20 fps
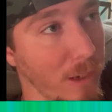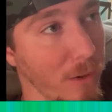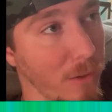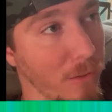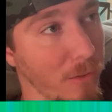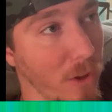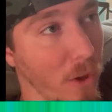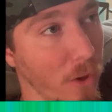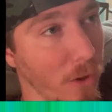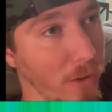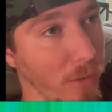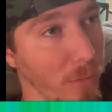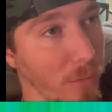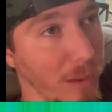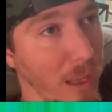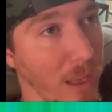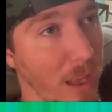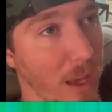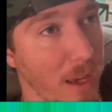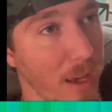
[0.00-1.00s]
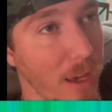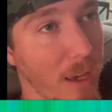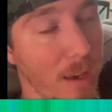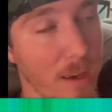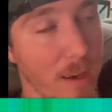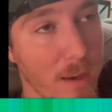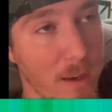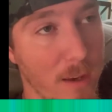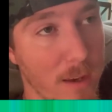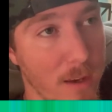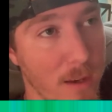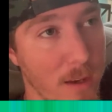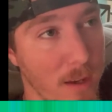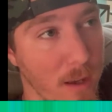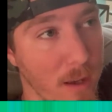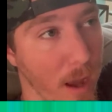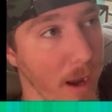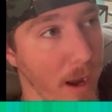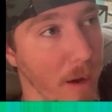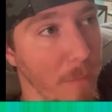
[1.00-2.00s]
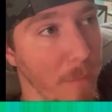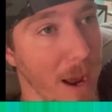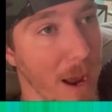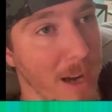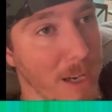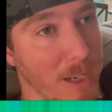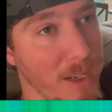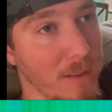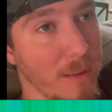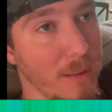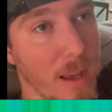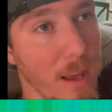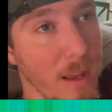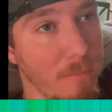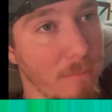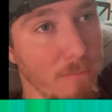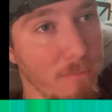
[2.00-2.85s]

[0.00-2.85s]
long as we'd like. I'd imagine that,